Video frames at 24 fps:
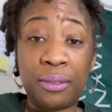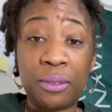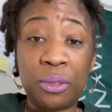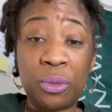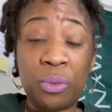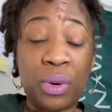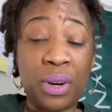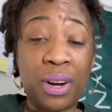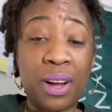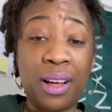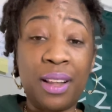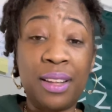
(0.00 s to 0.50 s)

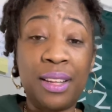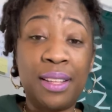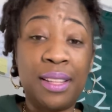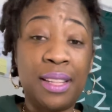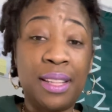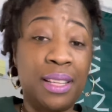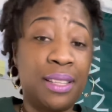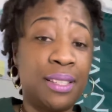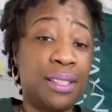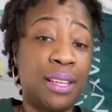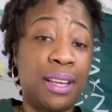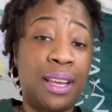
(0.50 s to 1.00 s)
We're all in
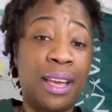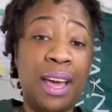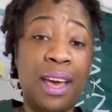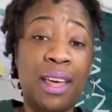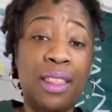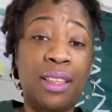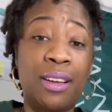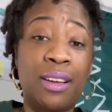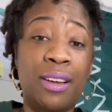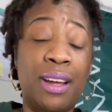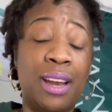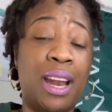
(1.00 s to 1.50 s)
this
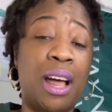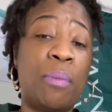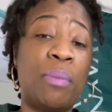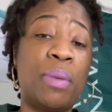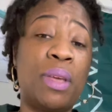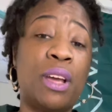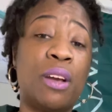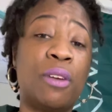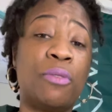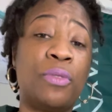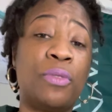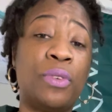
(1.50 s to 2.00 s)
together and I'm
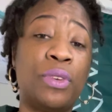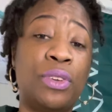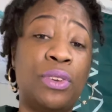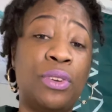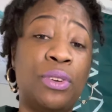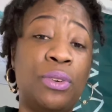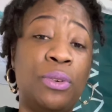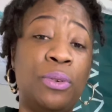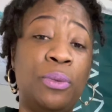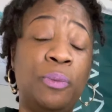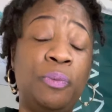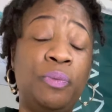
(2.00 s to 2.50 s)
here for
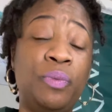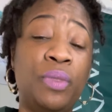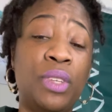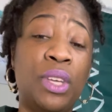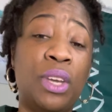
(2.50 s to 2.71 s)
you.